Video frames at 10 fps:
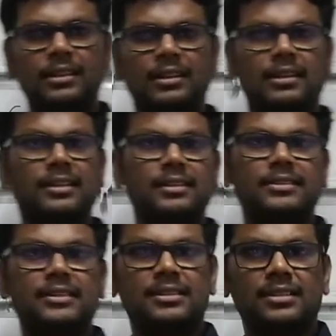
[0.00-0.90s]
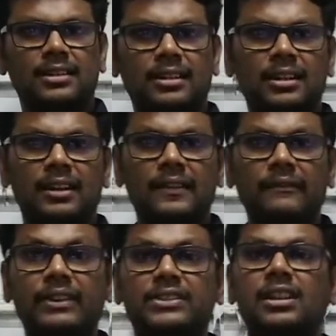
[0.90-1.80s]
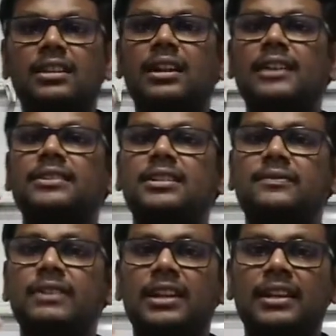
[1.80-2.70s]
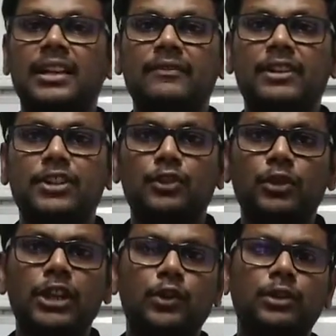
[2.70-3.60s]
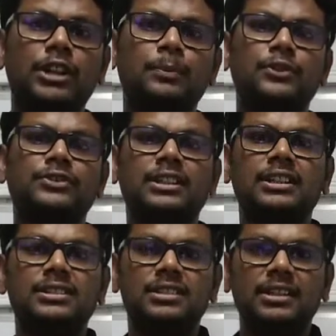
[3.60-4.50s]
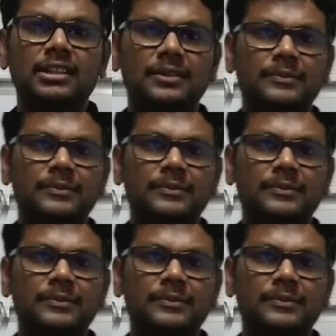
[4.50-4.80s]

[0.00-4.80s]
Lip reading: Current asset, which are the assets we can convert into liquidity position easily